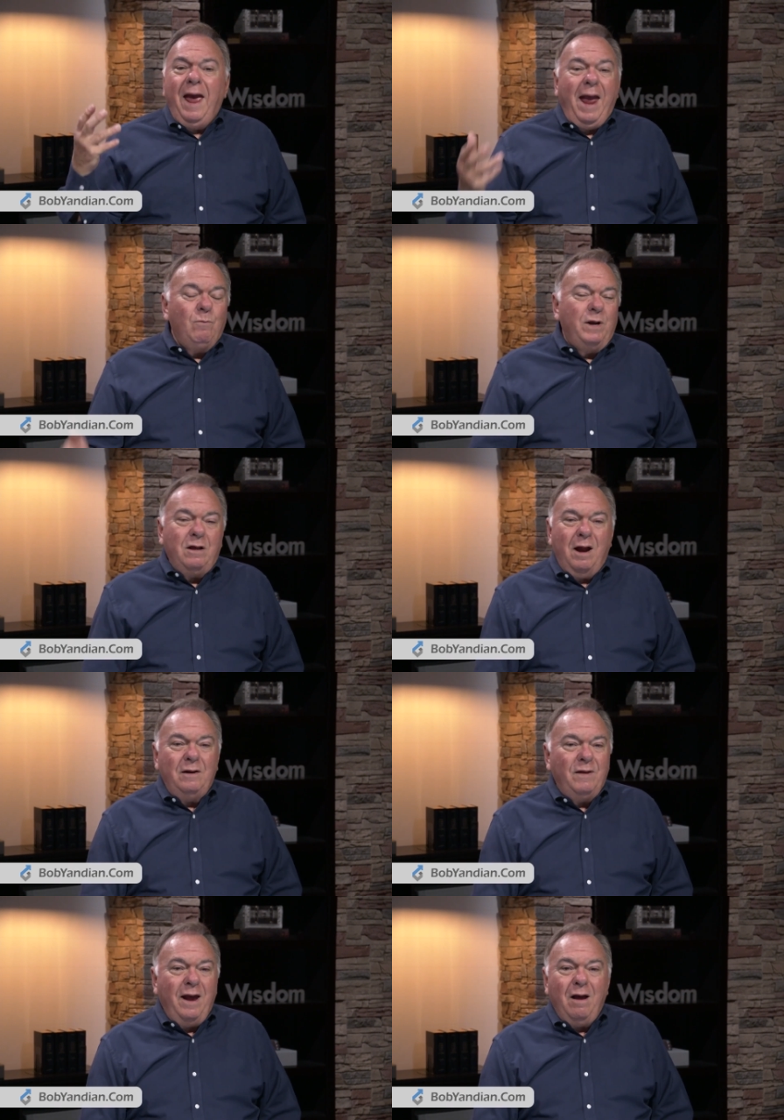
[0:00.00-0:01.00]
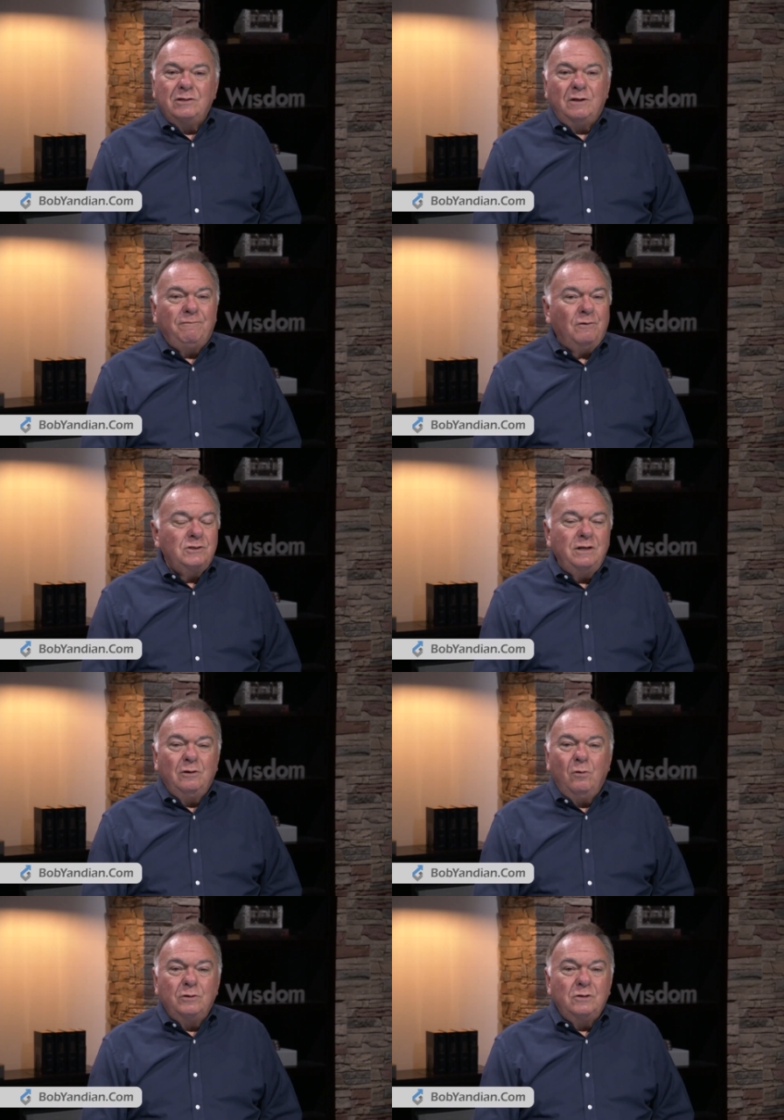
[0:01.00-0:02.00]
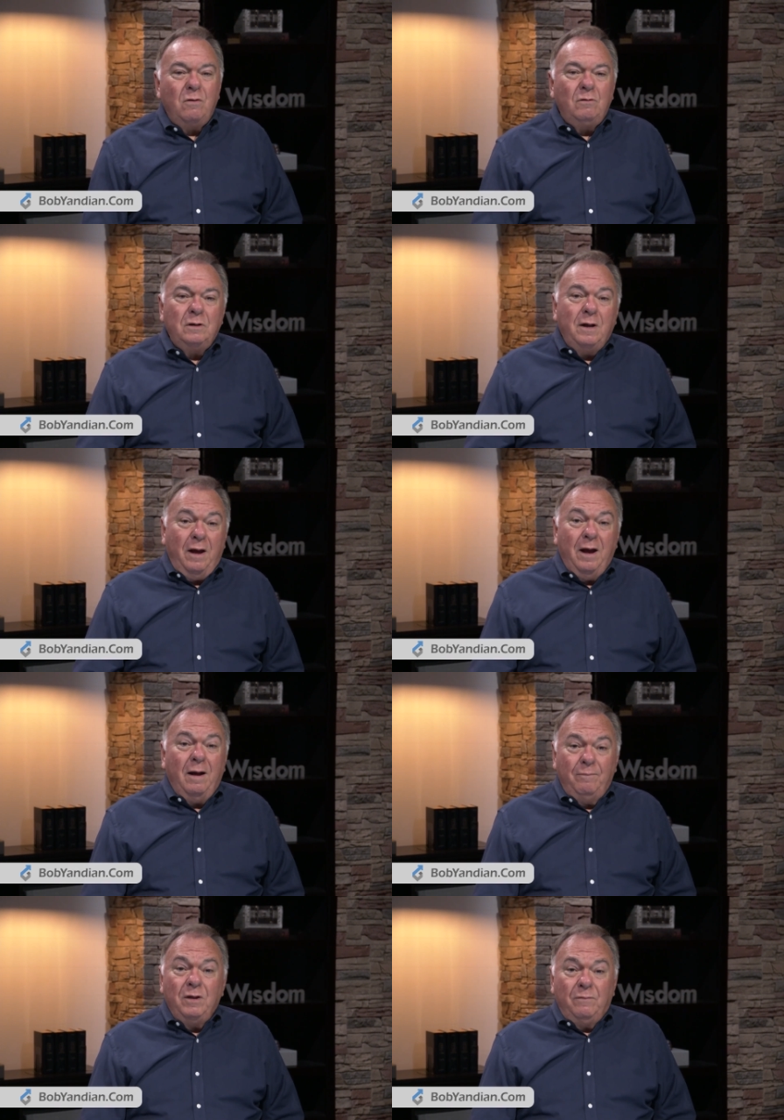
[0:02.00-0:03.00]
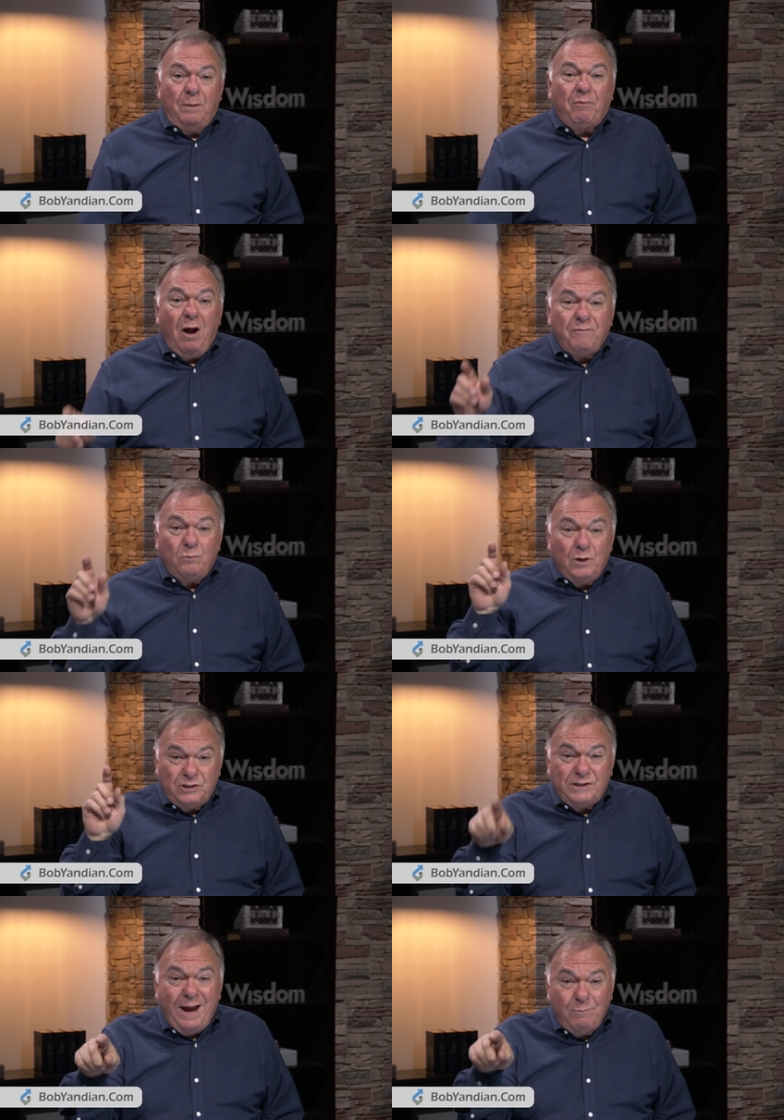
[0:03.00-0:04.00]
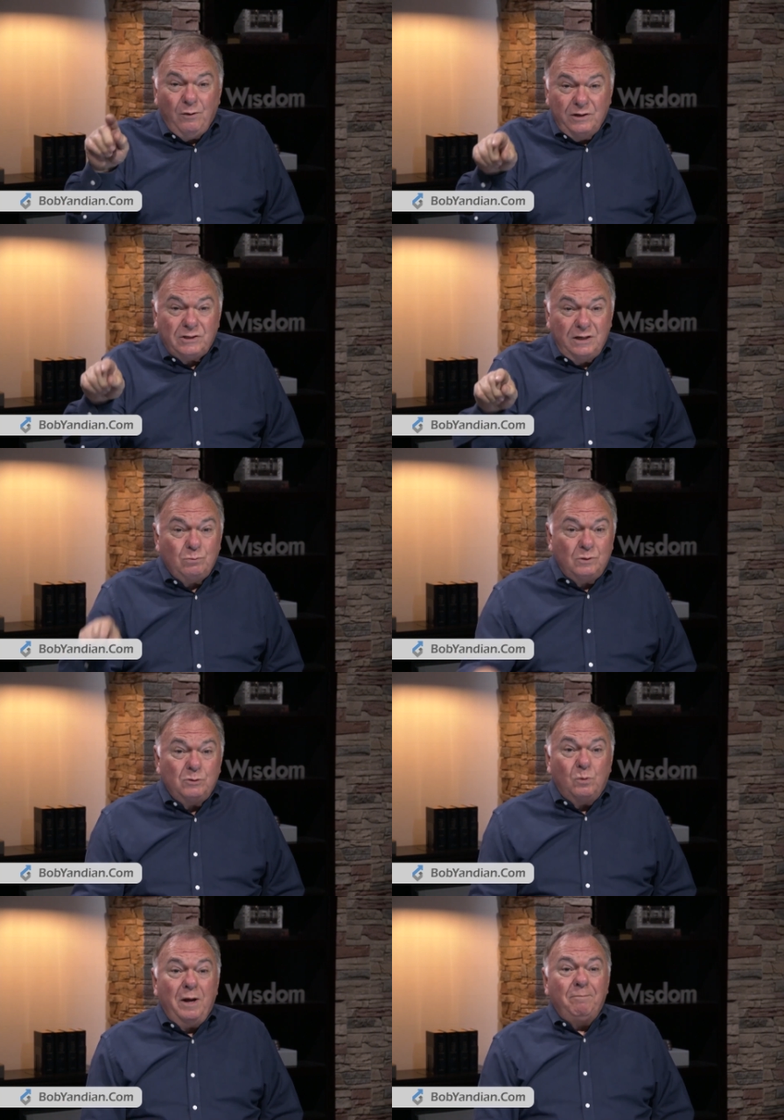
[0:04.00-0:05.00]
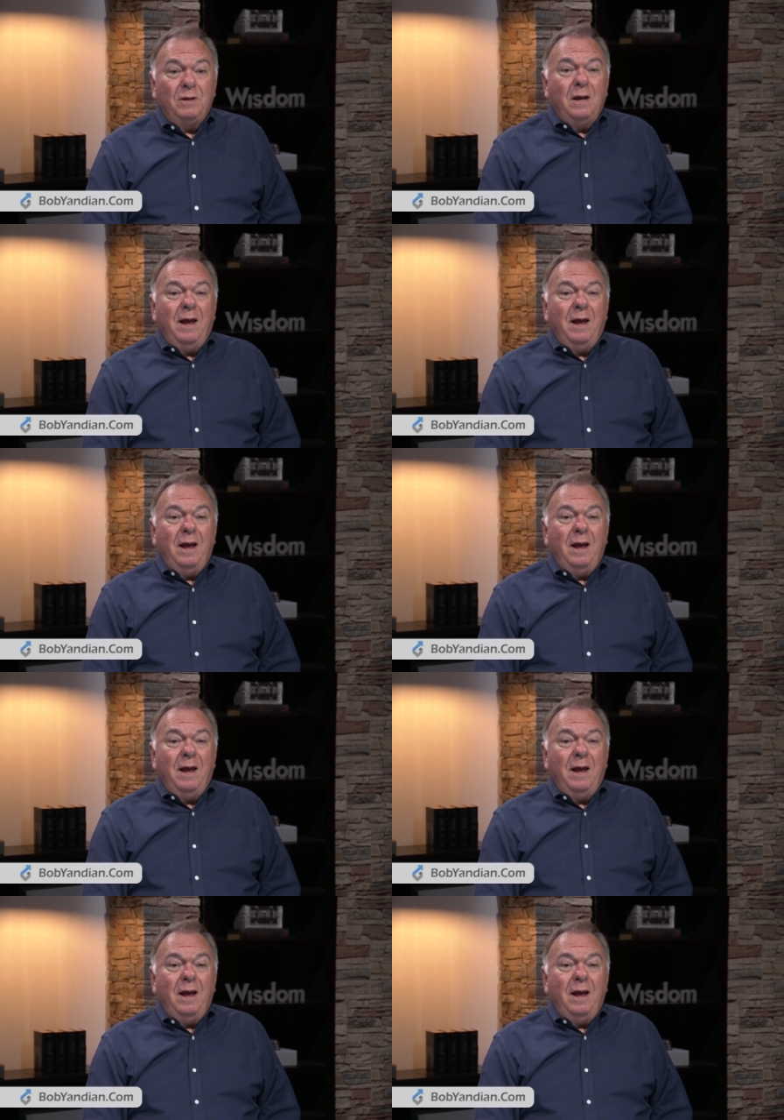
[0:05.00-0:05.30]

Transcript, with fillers: And when he got into the house, the first thing the Lord told uh, the prophet was, Samuel, this this one's one.